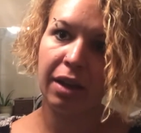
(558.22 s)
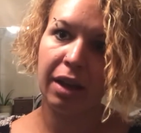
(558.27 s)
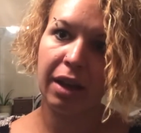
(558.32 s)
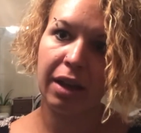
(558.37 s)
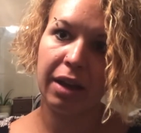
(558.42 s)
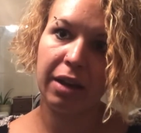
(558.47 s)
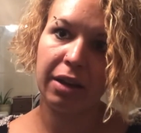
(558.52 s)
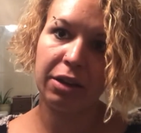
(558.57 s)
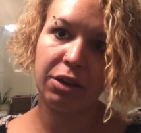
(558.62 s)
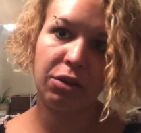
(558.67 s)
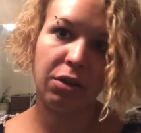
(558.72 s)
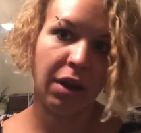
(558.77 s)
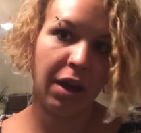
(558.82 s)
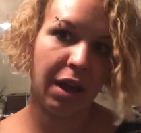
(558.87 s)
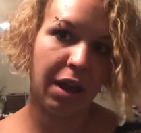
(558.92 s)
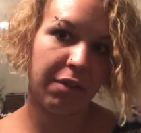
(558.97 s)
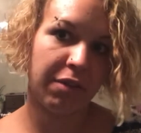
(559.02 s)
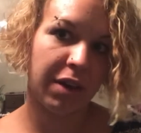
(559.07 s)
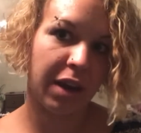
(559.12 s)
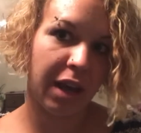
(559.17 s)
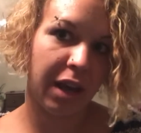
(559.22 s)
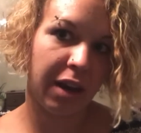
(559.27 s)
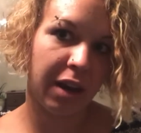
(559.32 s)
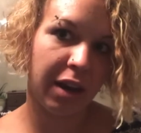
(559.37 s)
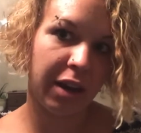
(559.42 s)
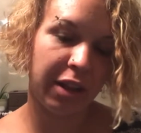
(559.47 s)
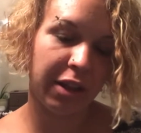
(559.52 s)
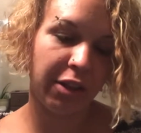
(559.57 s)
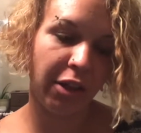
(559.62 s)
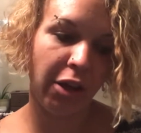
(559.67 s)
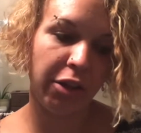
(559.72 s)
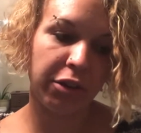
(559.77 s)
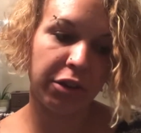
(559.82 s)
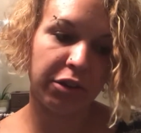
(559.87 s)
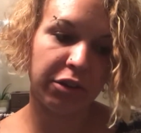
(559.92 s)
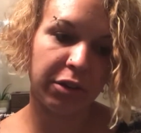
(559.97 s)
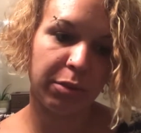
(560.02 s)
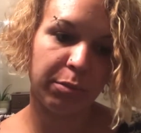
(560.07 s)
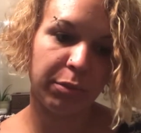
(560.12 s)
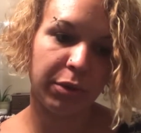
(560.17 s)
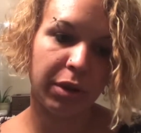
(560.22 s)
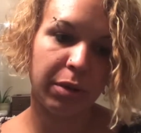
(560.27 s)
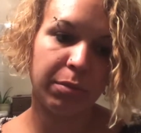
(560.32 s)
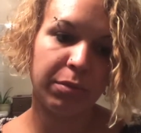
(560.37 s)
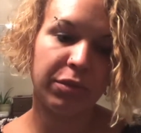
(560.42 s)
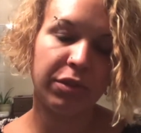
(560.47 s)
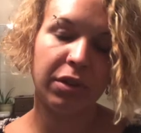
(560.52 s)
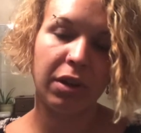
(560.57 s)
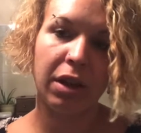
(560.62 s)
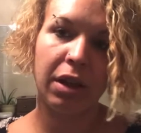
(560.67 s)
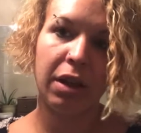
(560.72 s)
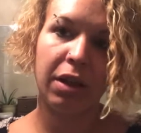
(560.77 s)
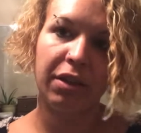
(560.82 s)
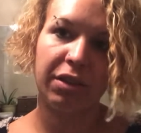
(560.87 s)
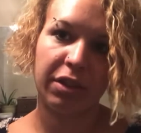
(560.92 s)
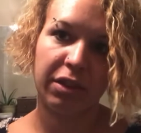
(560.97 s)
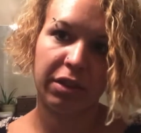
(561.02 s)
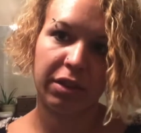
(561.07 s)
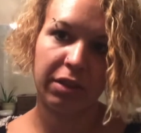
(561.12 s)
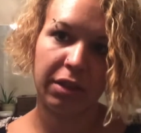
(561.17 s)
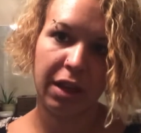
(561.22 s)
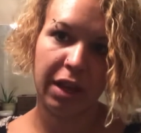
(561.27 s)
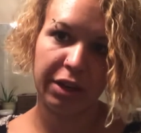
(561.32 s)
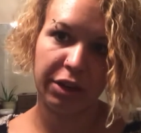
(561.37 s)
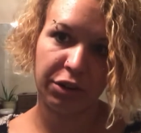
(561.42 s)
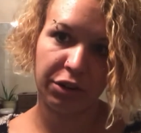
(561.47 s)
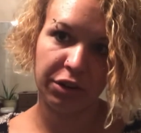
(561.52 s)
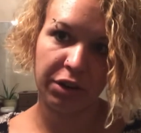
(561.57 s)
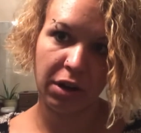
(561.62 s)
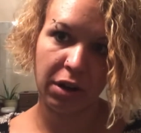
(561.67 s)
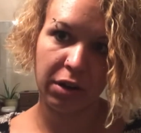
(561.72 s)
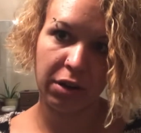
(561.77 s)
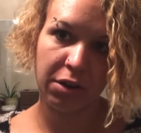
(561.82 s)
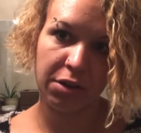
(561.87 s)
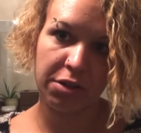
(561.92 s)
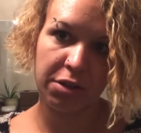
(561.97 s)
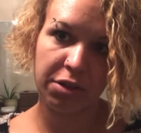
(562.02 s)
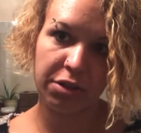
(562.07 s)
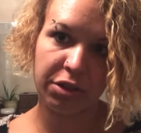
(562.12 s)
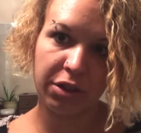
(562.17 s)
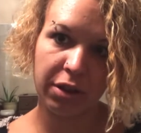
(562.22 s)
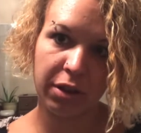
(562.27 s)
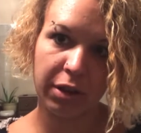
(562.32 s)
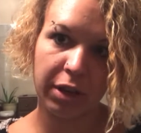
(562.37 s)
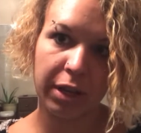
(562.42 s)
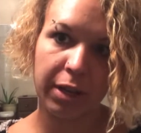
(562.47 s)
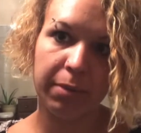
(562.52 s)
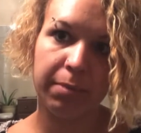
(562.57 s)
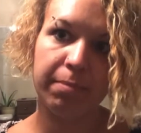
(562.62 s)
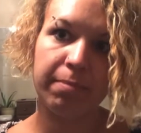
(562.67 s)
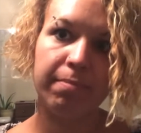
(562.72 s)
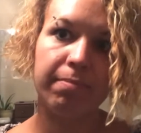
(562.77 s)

and you haven't had any of the other symptoms, and you're younger than 30,